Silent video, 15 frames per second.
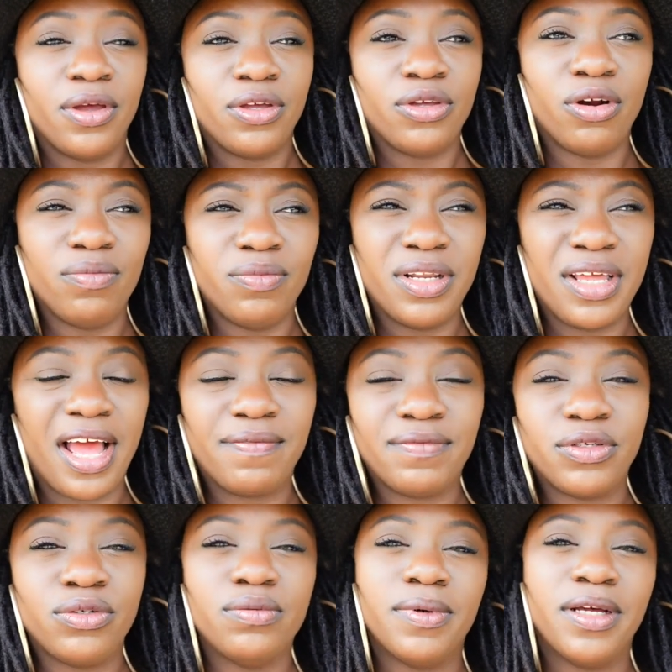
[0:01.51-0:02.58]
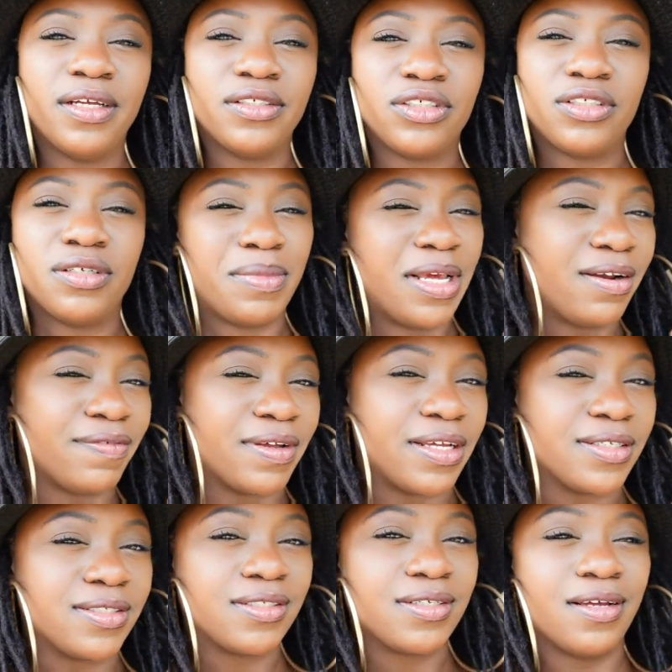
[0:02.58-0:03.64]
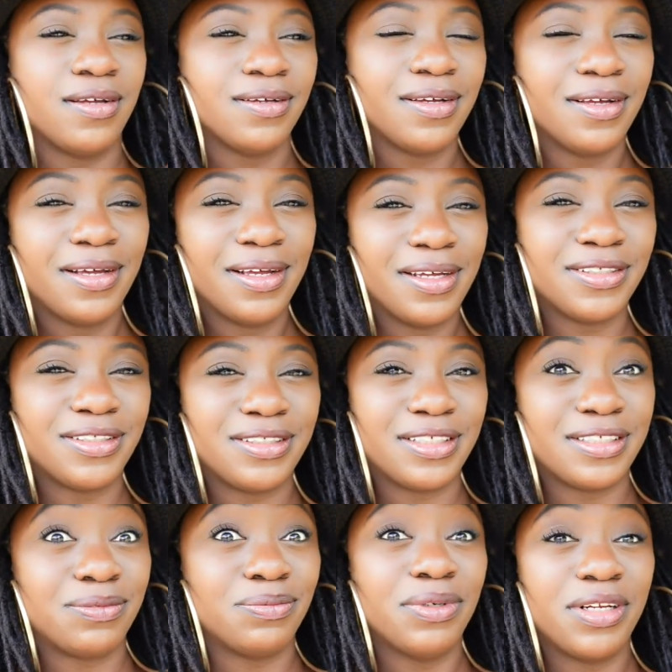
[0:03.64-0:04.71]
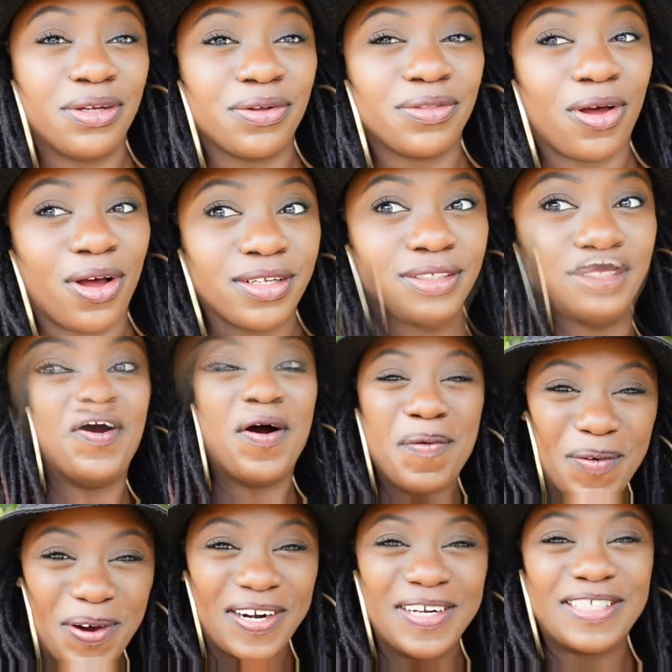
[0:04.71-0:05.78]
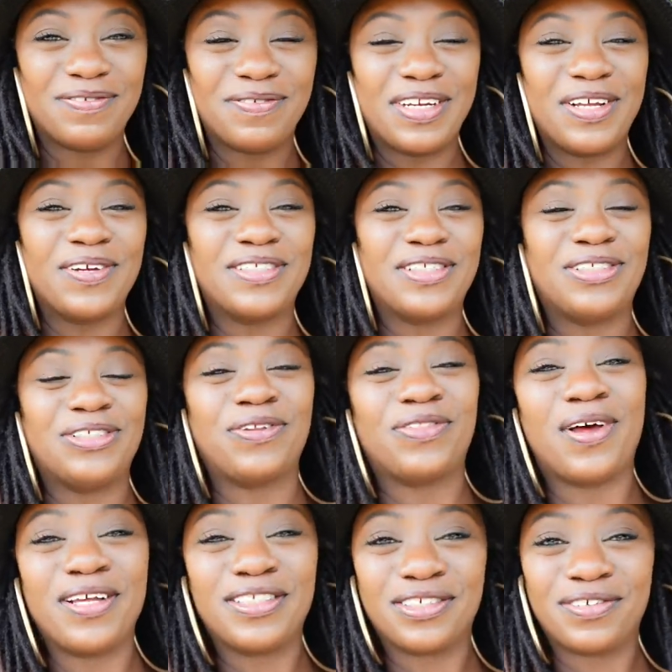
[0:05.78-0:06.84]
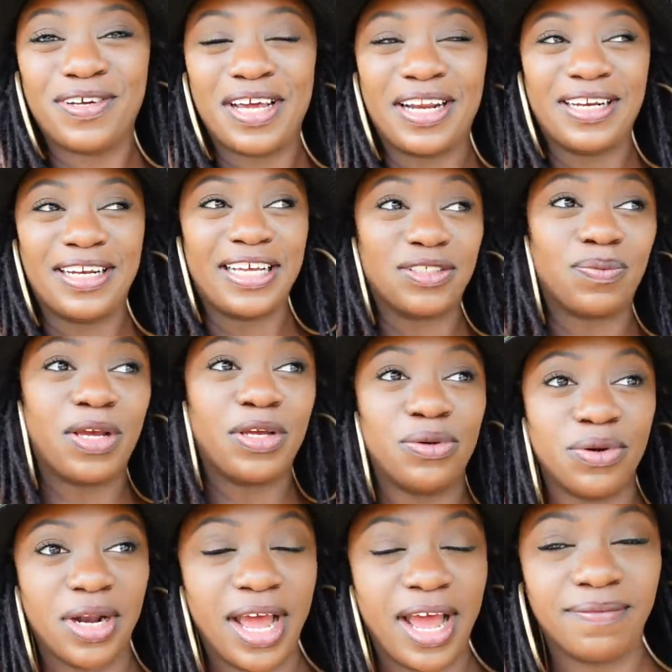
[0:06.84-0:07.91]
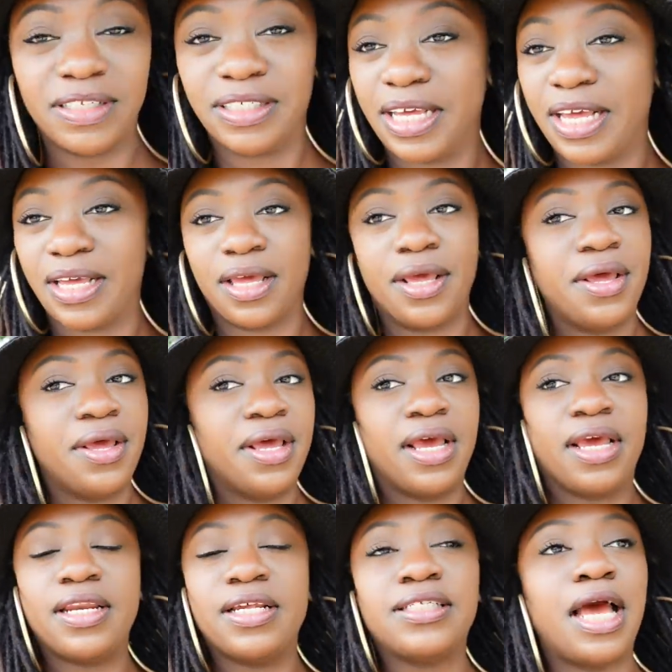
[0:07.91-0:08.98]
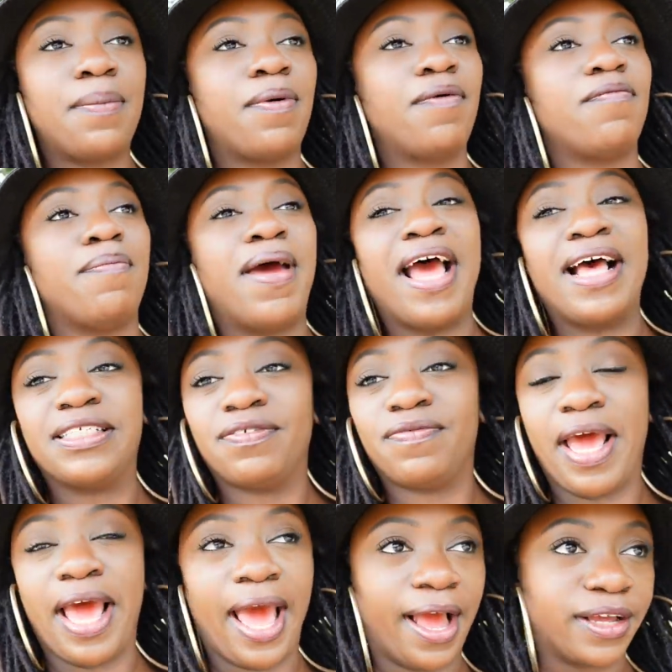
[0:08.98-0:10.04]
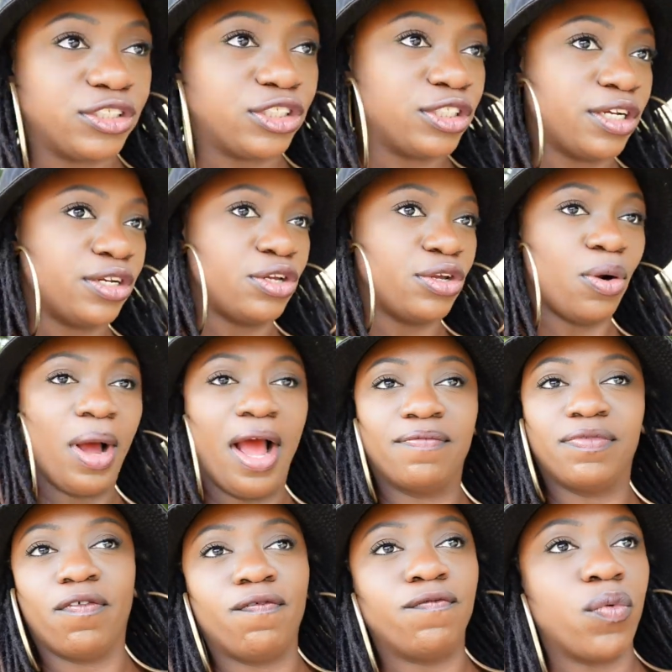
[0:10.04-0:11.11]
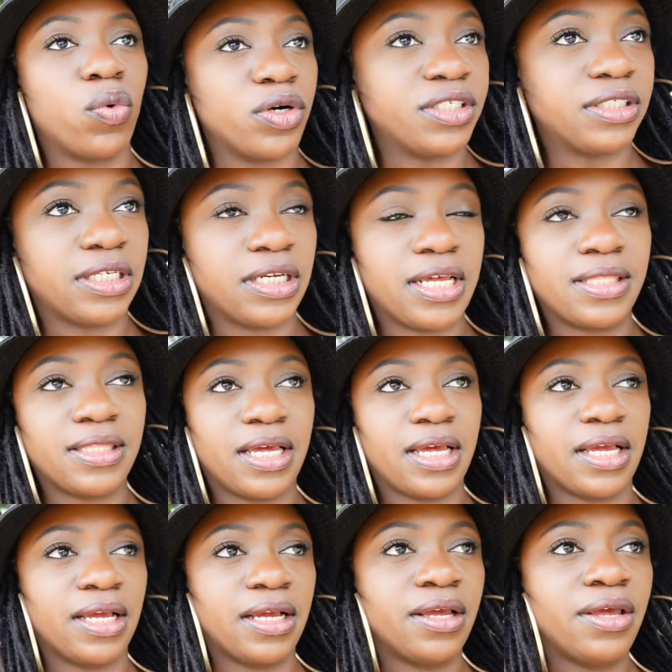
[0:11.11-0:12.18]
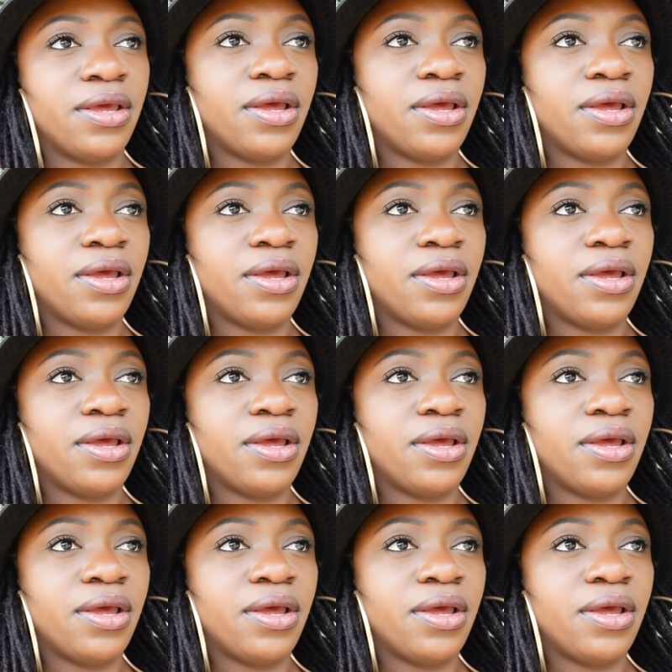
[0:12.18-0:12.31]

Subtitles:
You don't really have to do much to manifest. It's really your thoughts. The whole point of this video is that your thoughts are creating. That's why you do not have to take any type of massive action. You don't have to force anything.